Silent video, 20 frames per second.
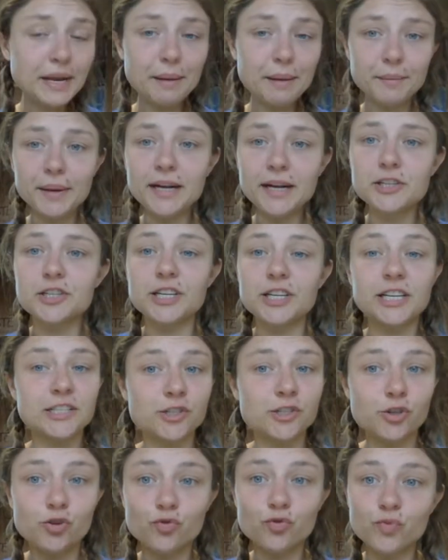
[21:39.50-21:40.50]
magic is
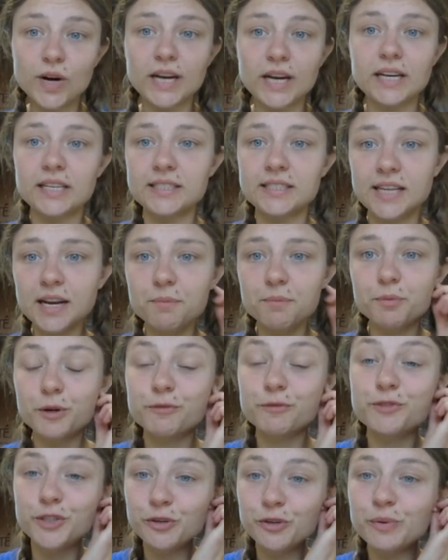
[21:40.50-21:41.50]
a great example
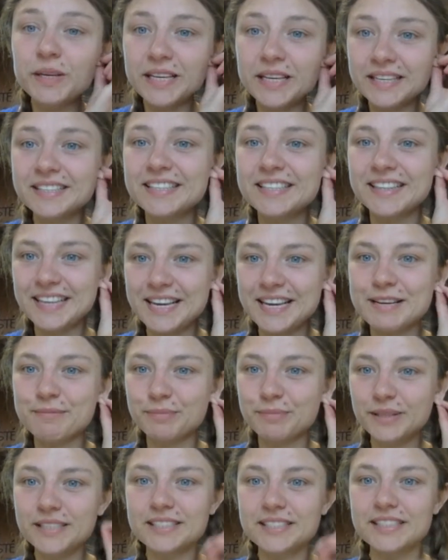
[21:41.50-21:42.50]
of tuning into the
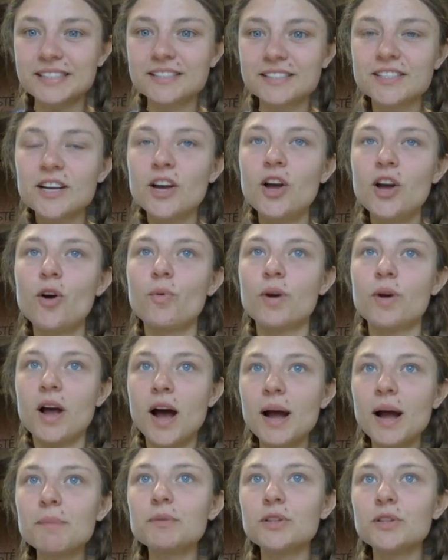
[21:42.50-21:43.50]
implicits. When
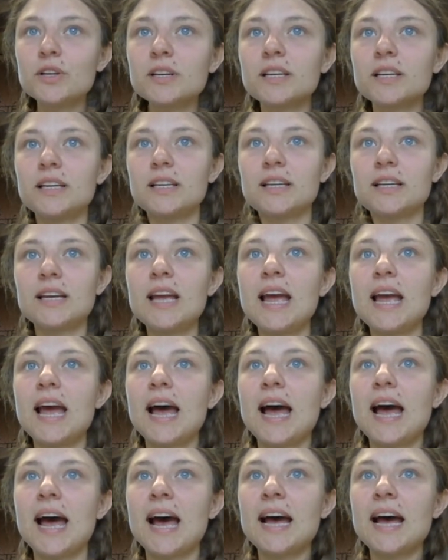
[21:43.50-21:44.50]
I'm looking
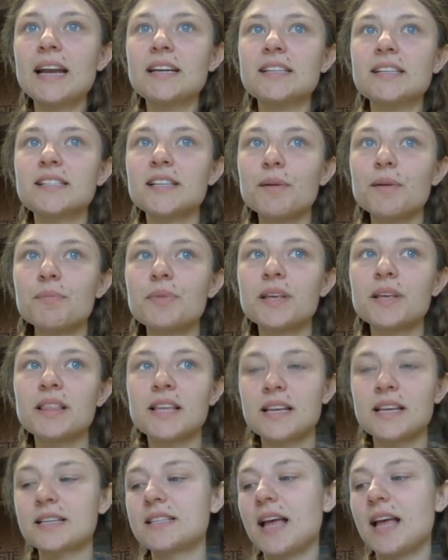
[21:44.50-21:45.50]
at something
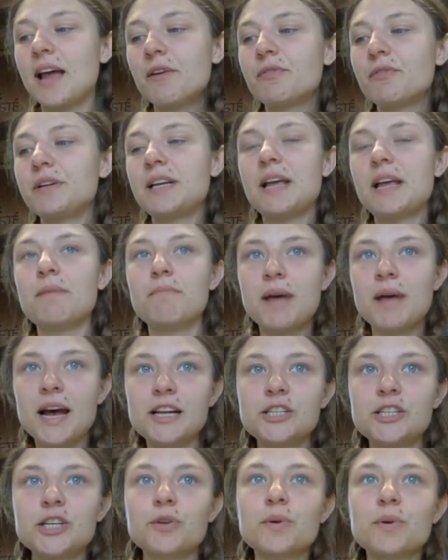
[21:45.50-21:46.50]
that is everyday
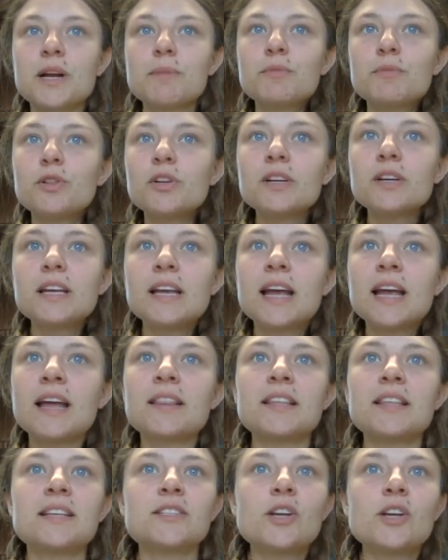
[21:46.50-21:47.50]
magic, when I'm looking
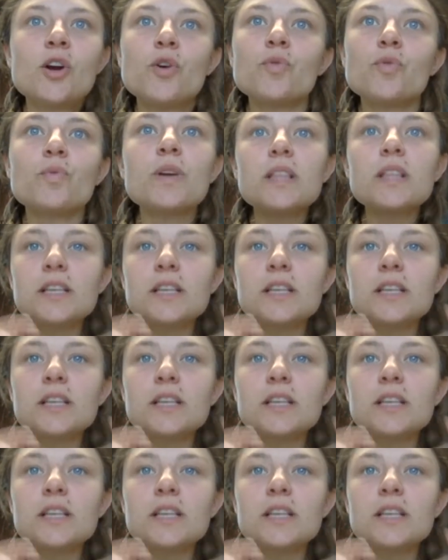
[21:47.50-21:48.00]
at this really